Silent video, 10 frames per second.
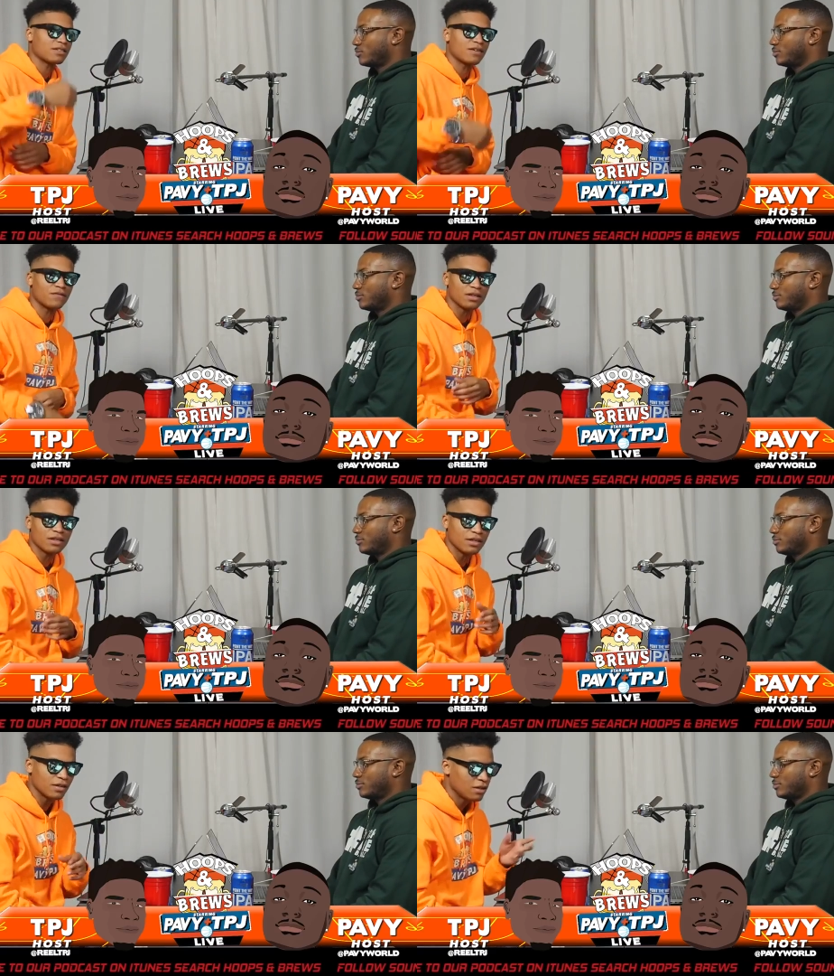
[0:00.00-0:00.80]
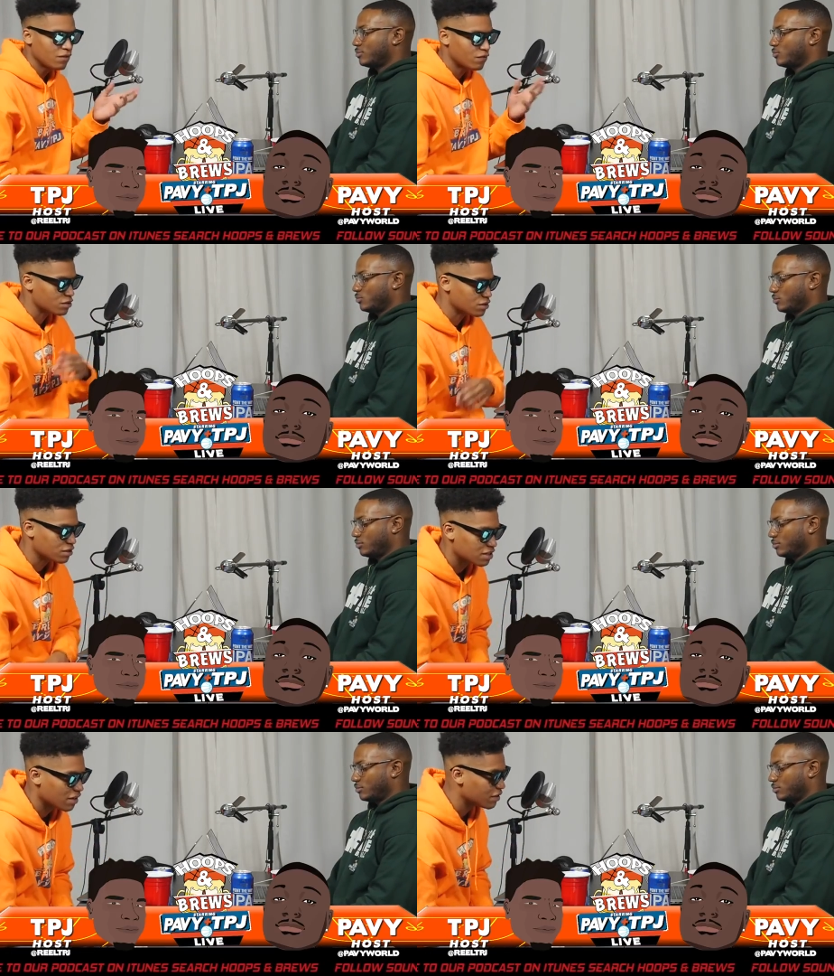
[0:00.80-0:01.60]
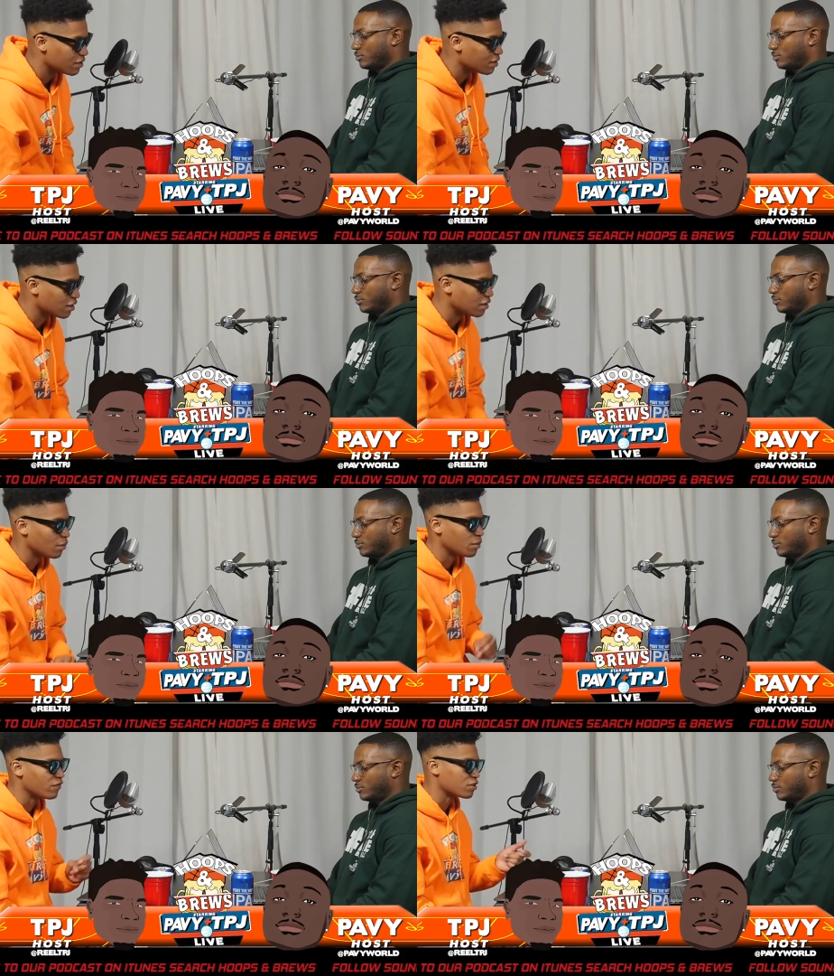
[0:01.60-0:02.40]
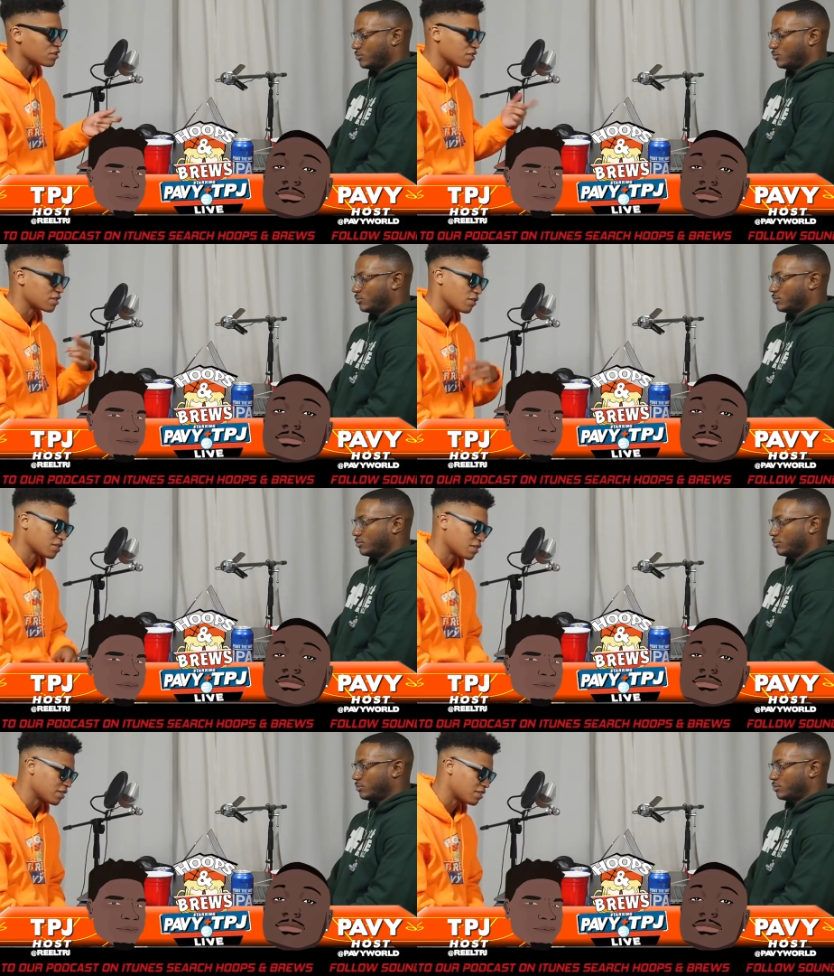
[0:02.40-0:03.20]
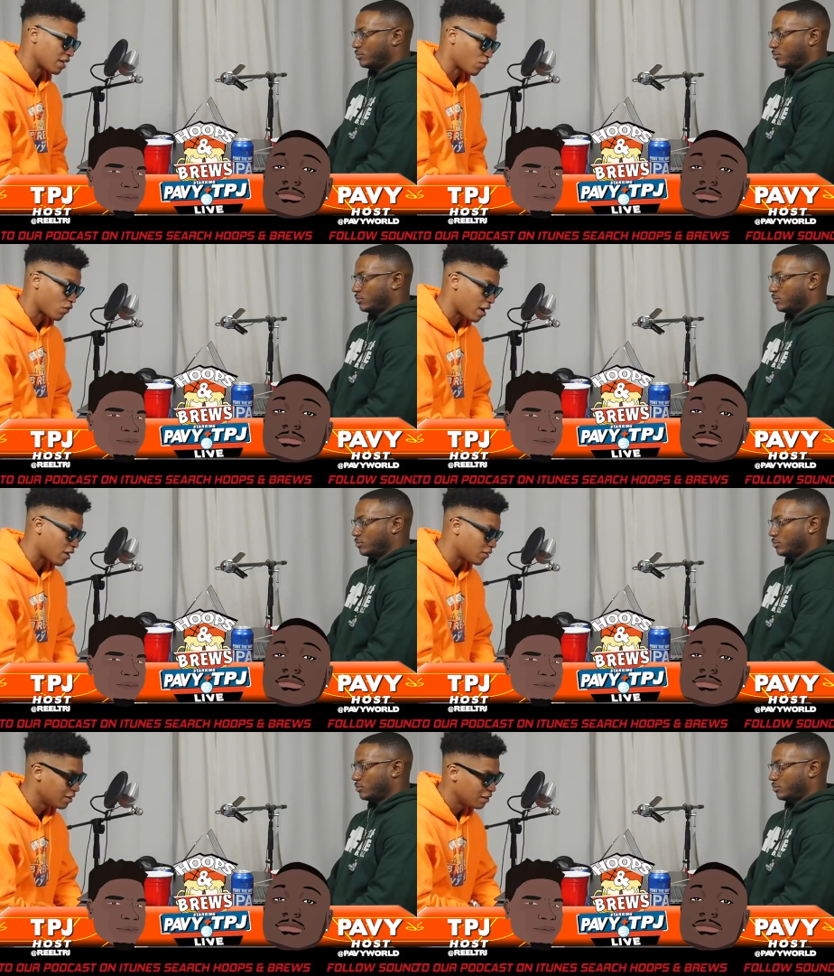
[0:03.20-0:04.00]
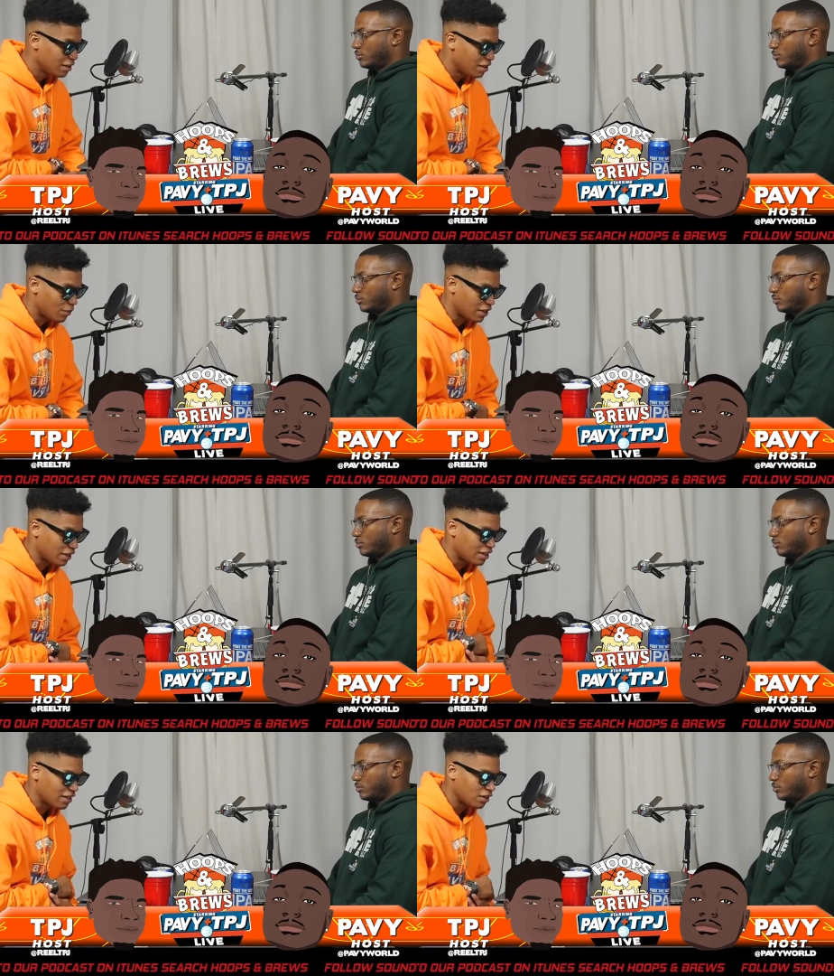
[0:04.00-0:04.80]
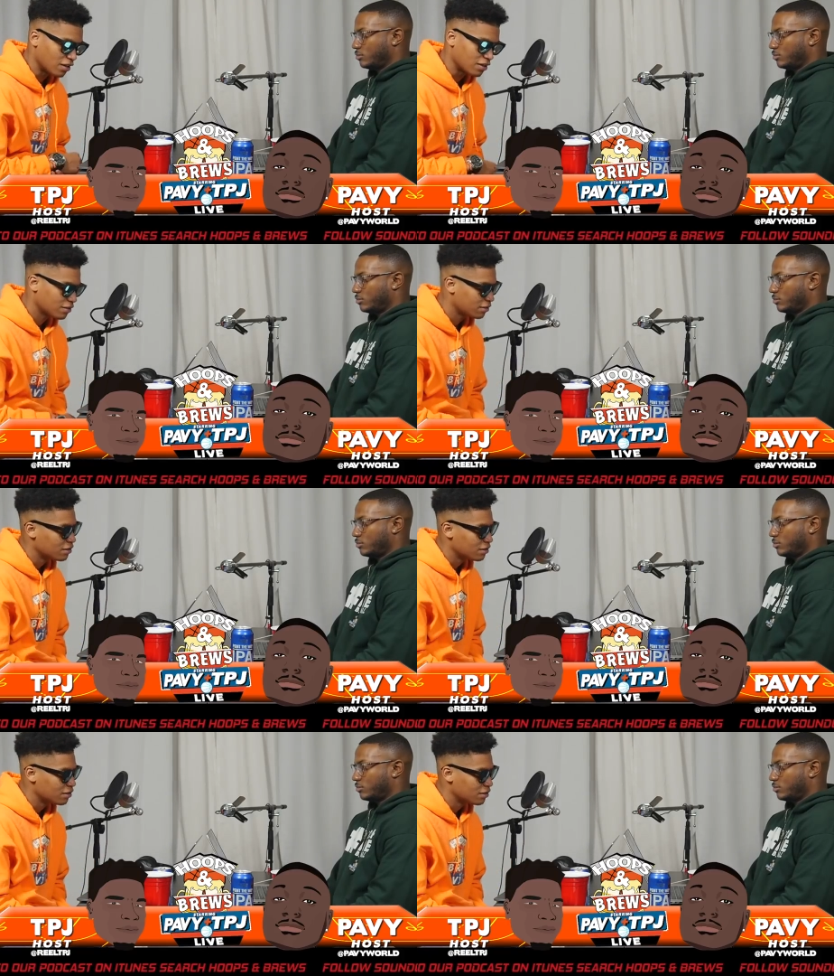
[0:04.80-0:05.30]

Speaker 1: I said, Philly versus the Seventy Six. I mean, versus the Celtics in the second round. I mean, it, look.